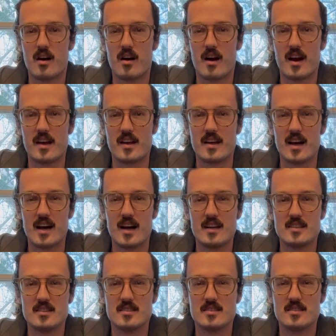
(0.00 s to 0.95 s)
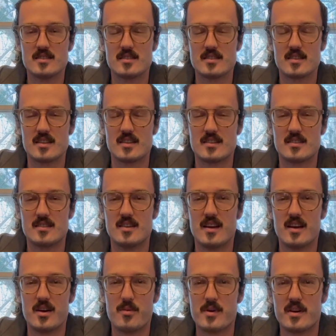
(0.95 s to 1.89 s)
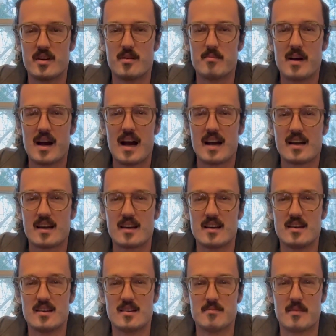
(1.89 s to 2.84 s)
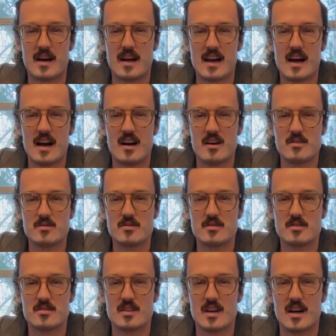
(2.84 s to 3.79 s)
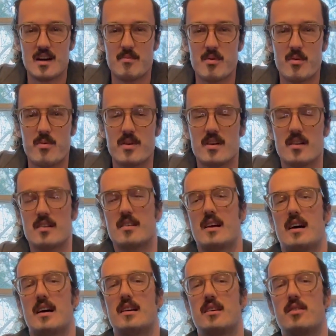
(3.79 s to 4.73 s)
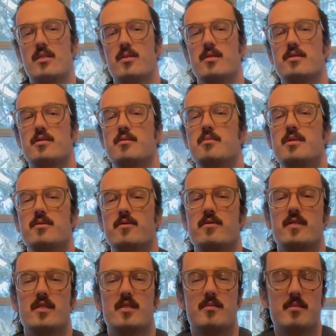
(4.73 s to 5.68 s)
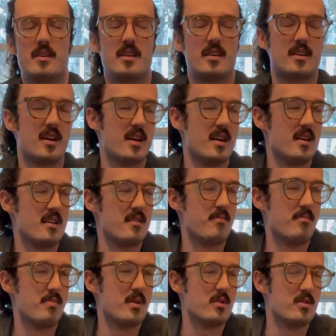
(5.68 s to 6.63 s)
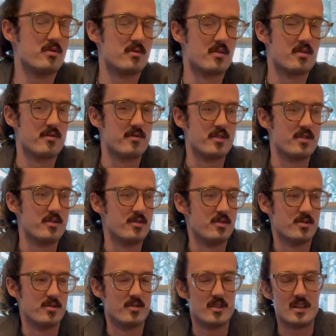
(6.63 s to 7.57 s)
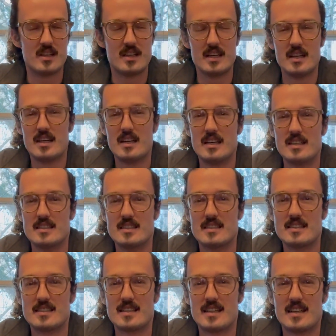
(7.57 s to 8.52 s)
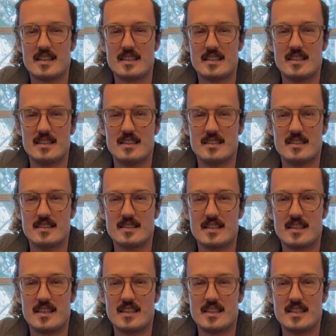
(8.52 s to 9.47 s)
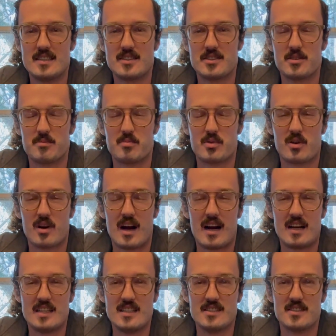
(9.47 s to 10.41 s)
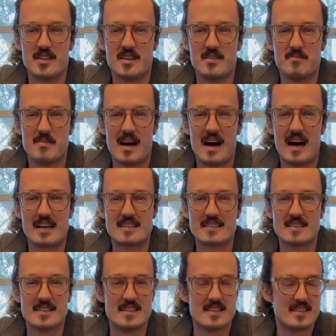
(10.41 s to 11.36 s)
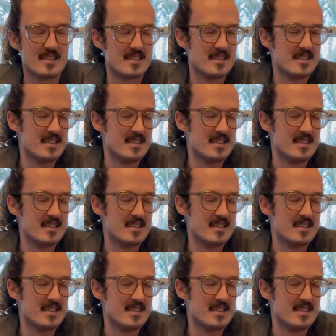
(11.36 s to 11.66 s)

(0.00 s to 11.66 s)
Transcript: Alright guys, today we are back in my house, but we are not going to be filming a build review. Instead, it is a surprise unboxing.